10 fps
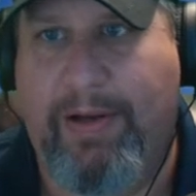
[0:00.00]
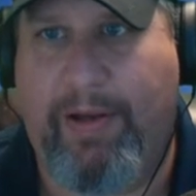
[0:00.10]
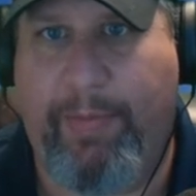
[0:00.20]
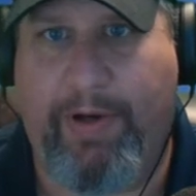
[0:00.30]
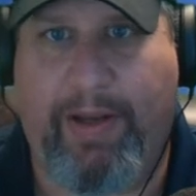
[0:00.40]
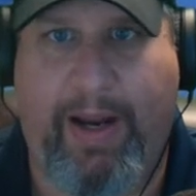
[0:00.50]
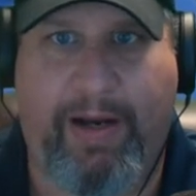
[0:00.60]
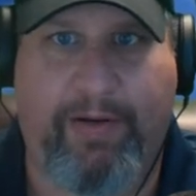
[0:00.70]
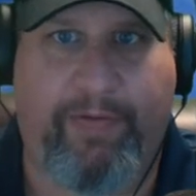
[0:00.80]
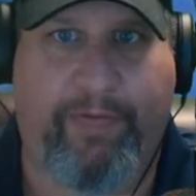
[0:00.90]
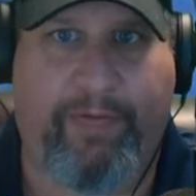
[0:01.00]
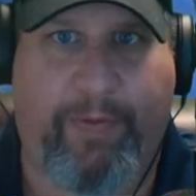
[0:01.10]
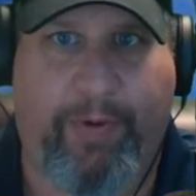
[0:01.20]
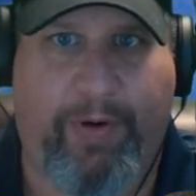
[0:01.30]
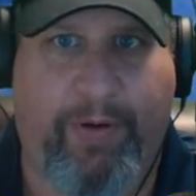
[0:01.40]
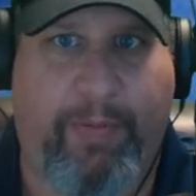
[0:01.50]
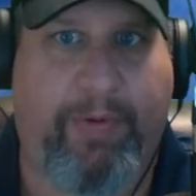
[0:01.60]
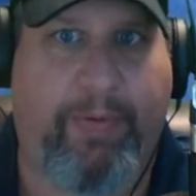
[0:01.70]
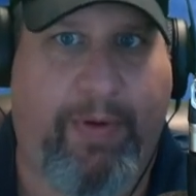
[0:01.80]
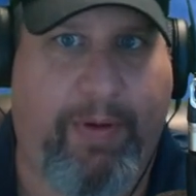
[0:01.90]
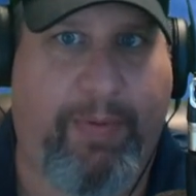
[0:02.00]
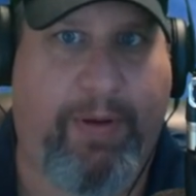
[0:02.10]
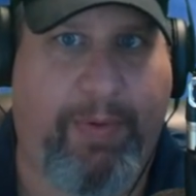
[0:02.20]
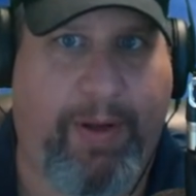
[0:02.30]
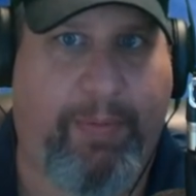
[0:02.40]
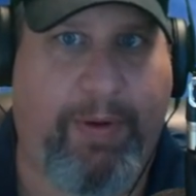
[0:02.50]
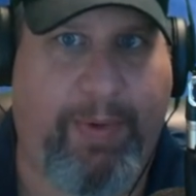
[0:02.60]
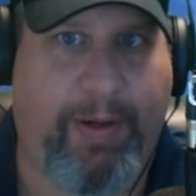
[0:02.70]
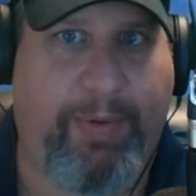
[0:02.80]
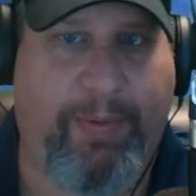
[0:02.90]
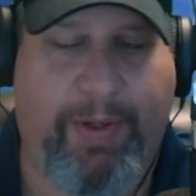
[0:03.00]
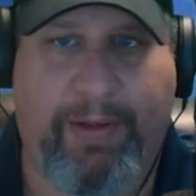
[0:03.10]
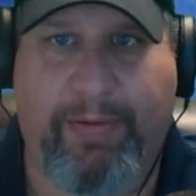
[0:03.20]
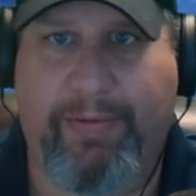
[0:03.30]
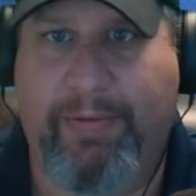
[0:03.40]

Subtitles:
Communicate is verbal, blah, blah, blah, blah, blah, blah, blah.